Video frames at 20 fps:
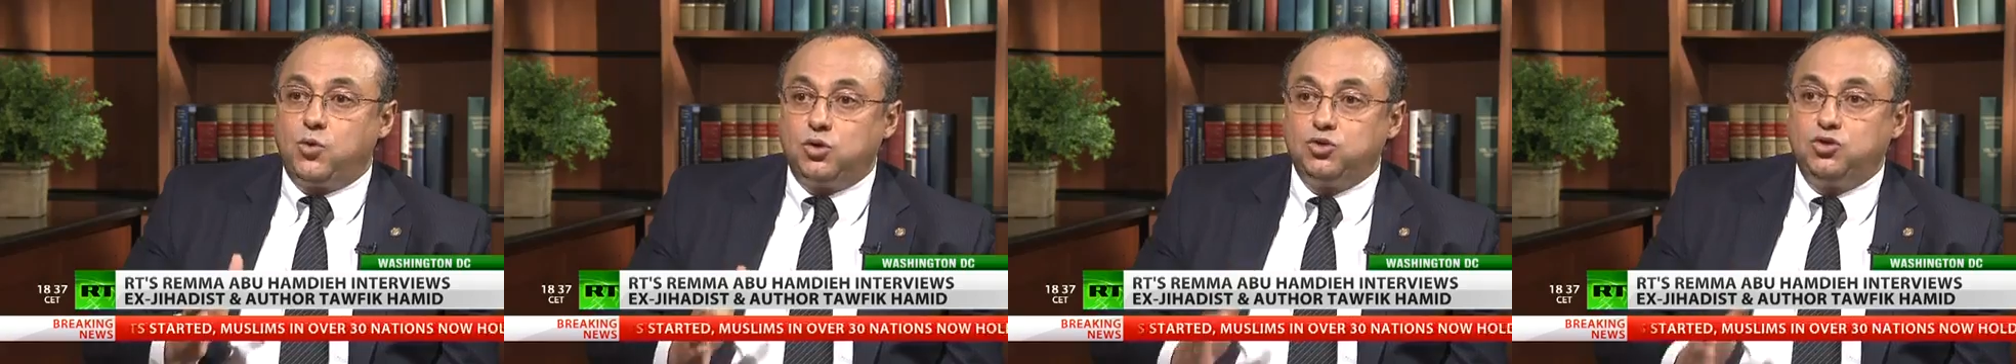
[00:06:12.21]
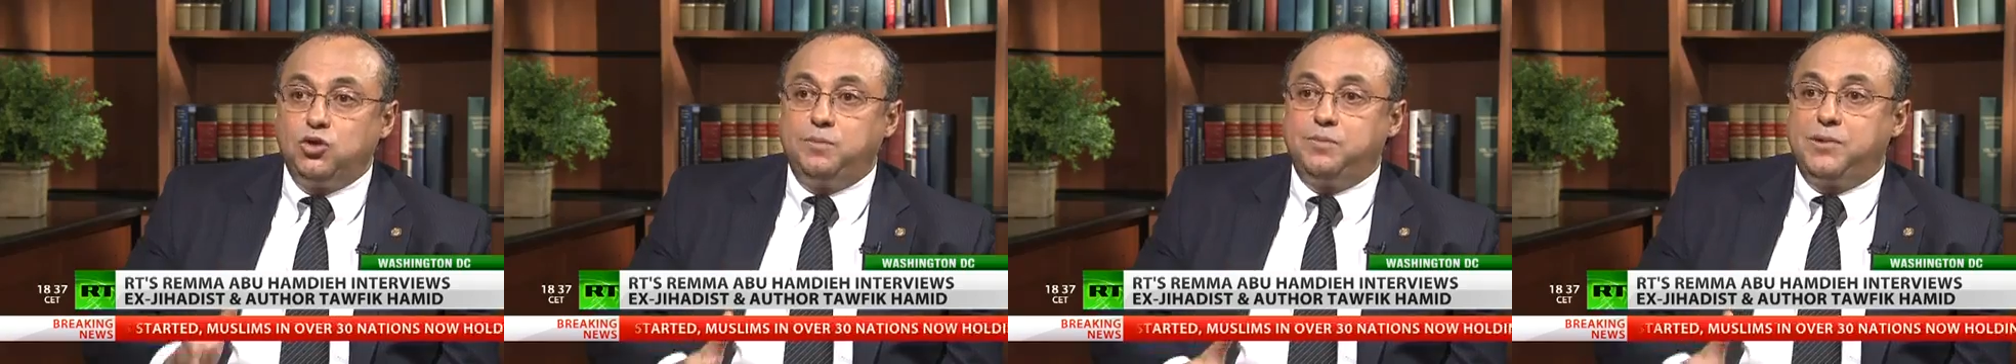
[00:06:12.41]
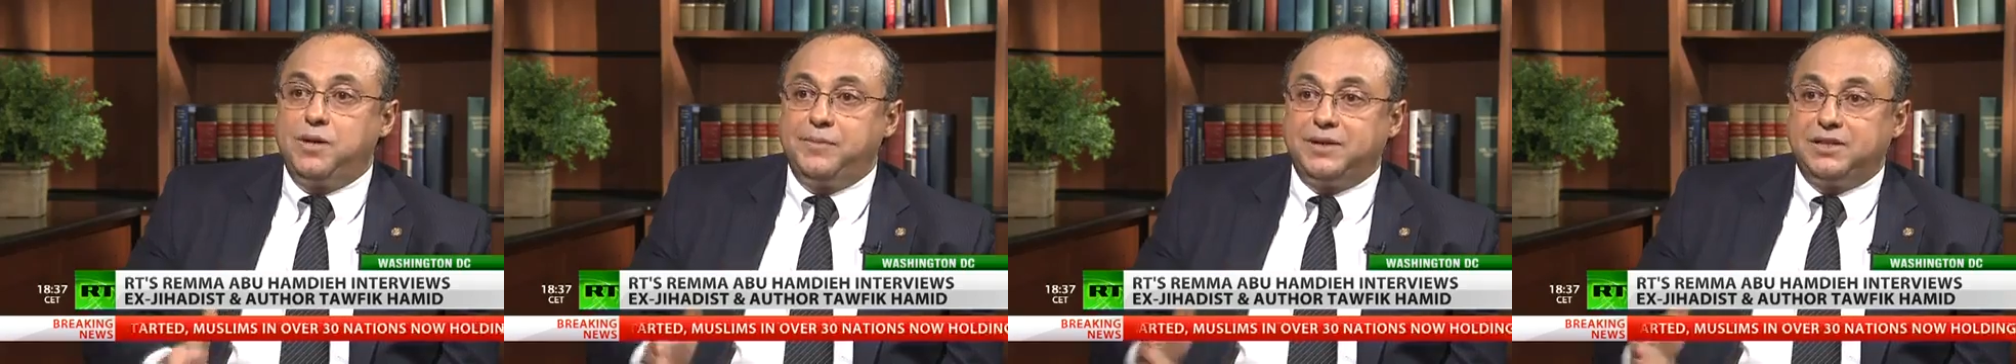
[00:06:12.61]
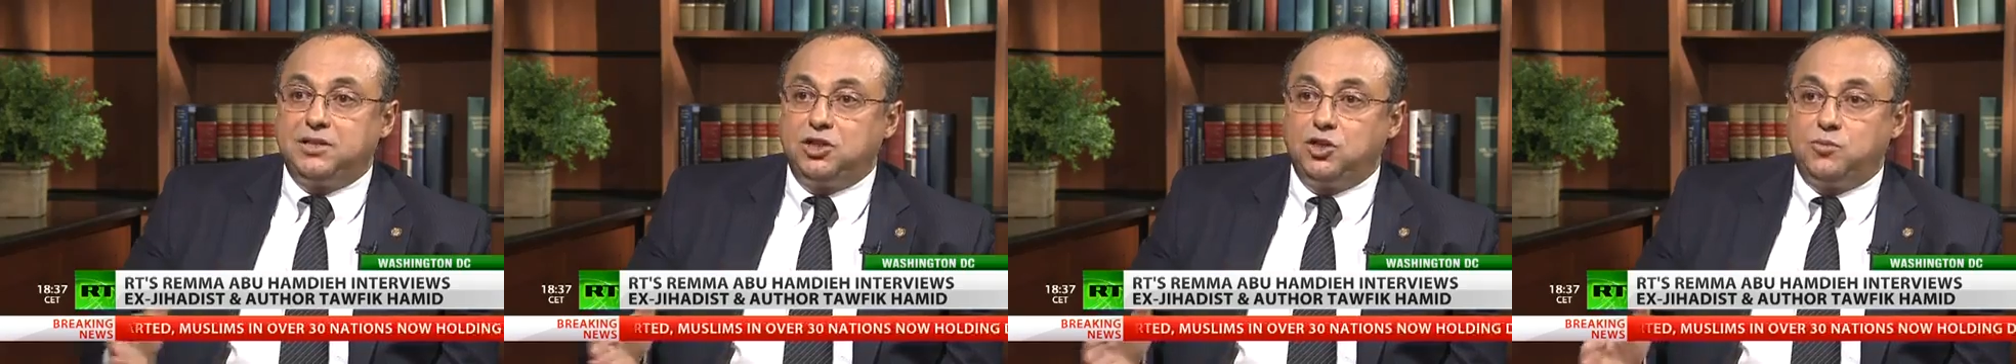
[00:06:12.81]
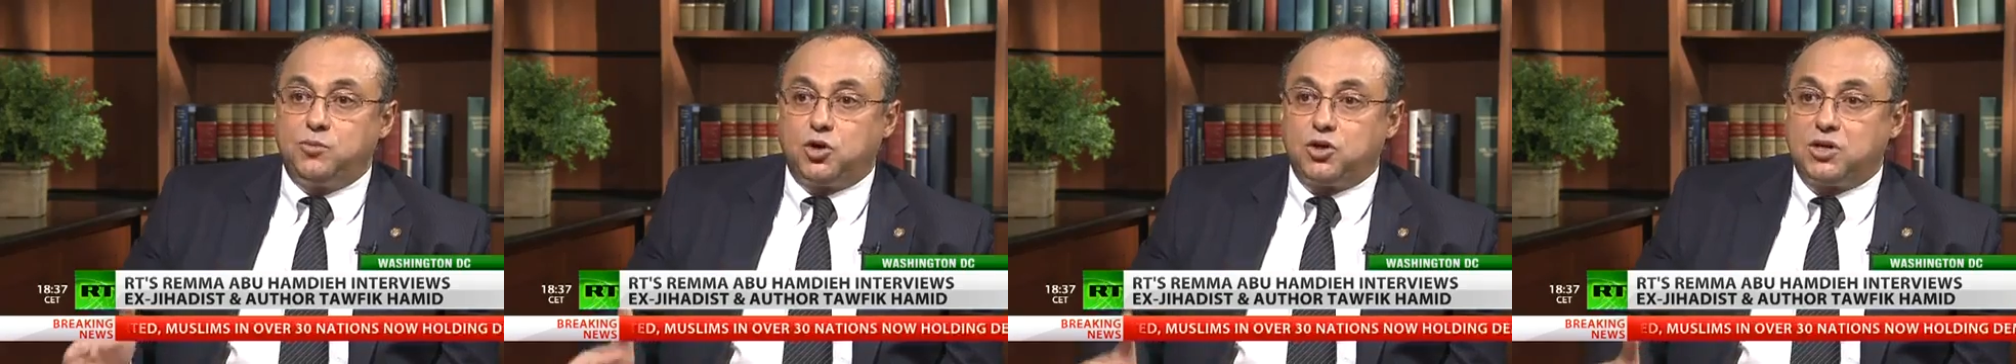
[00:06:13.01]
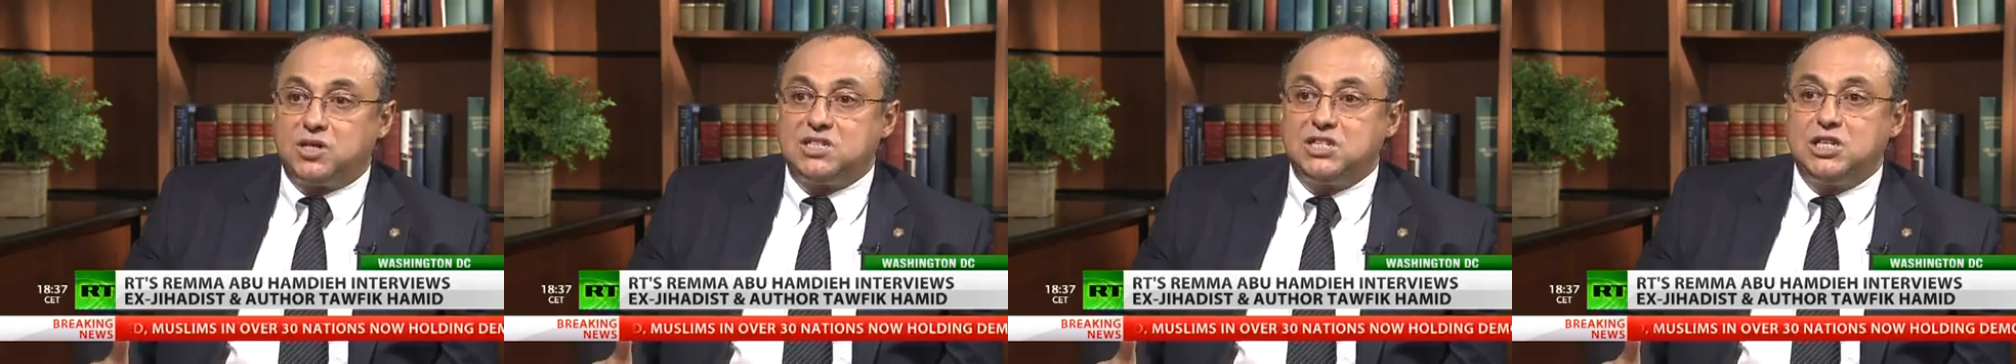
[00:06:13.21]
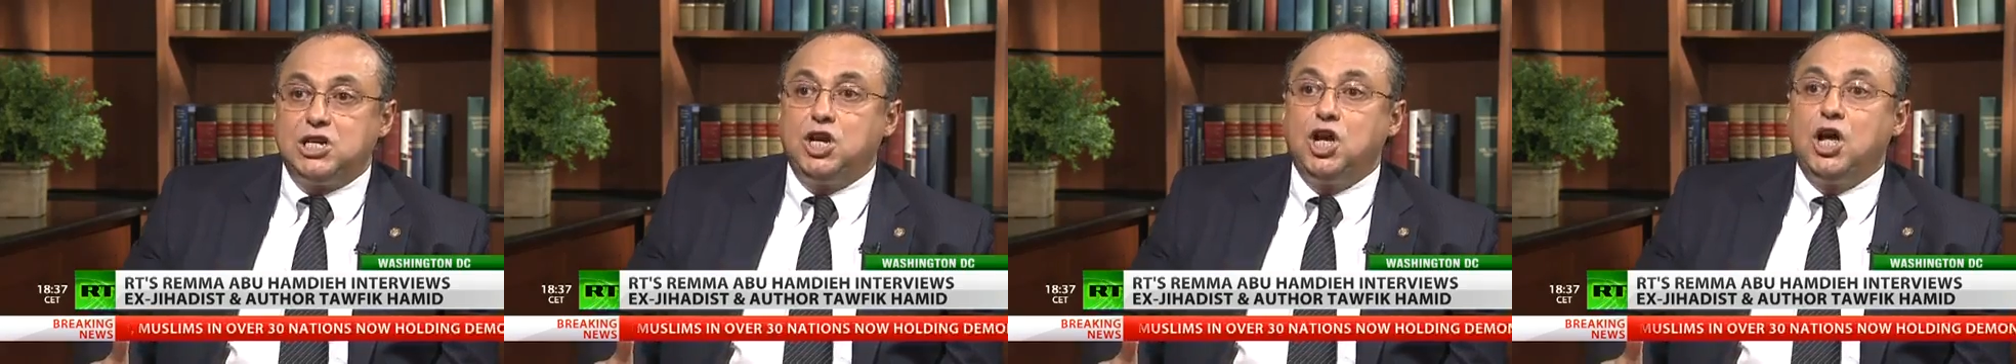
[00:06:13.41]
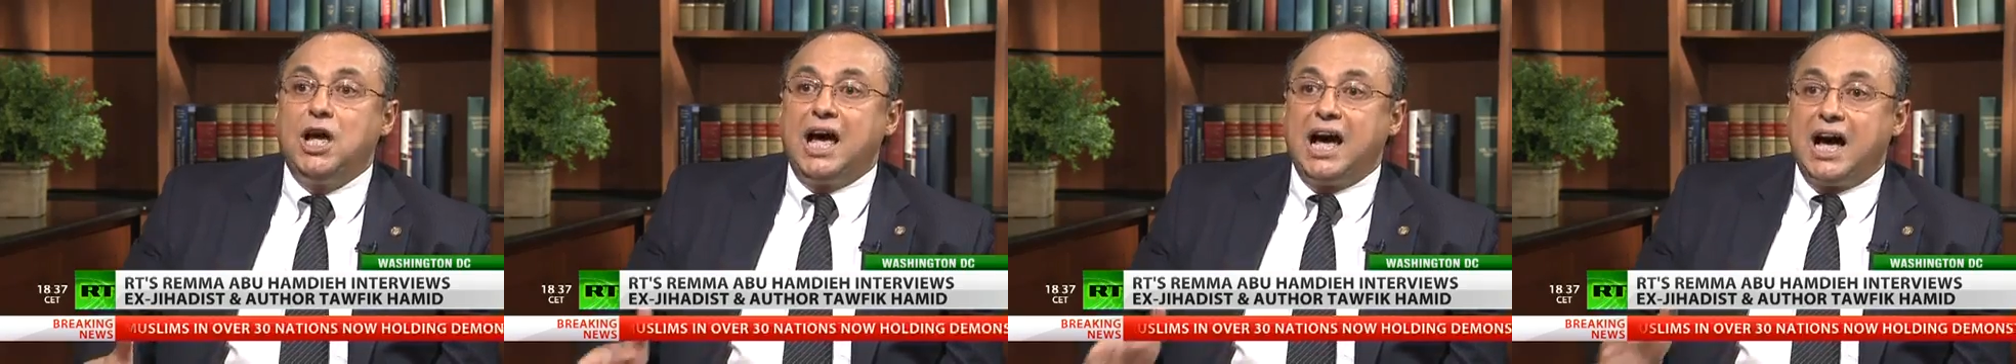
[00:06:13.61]
want to implement a
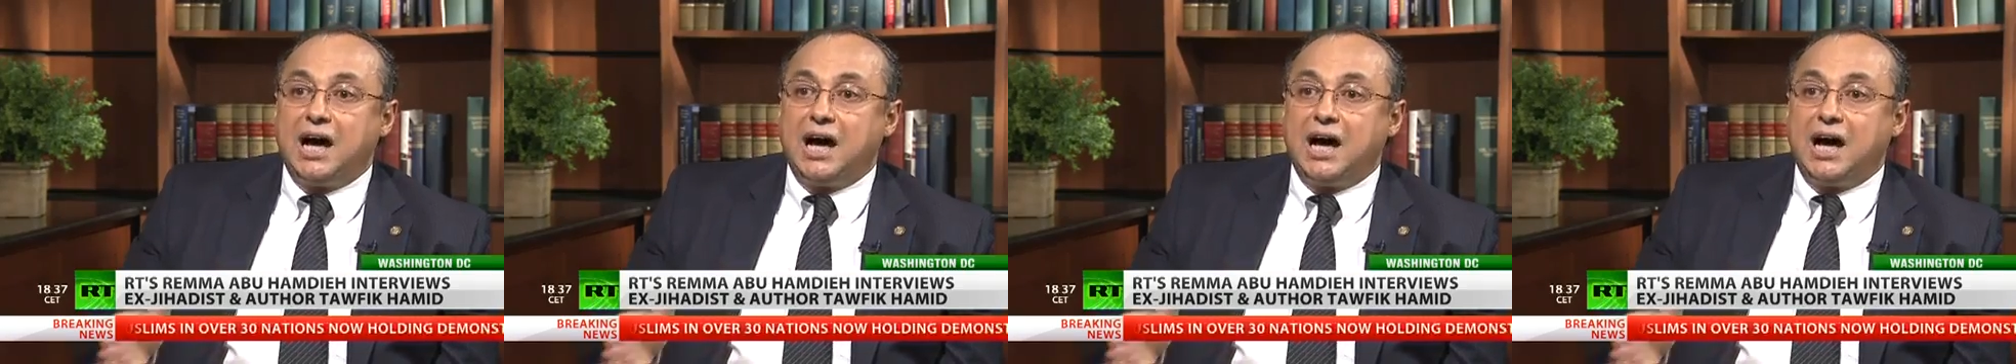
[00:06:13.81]
democracy,